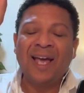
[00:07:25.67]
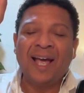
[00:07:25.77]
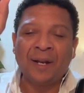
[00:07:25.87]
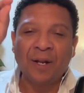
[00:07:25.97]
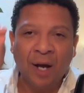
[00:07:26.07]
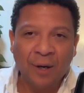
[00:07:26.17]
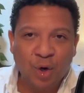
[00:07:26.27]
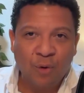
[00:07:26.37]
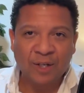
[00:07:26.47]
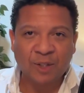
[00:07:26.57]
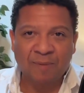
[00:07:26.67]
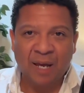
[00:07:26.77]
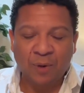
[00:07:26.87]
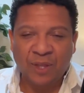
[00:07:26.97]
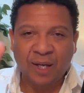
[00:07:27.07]
and
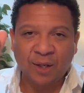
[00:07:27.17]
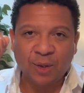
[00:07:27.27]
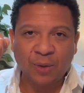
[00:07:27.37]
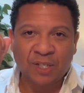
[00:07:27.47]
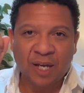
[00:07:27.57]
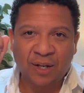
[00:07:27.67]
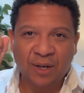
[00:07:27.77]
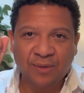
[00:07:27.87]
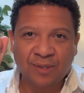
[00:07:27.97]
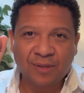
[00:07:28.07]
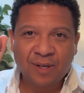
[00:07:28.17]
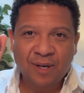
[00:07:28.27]
underestimate what they can do in 10 years.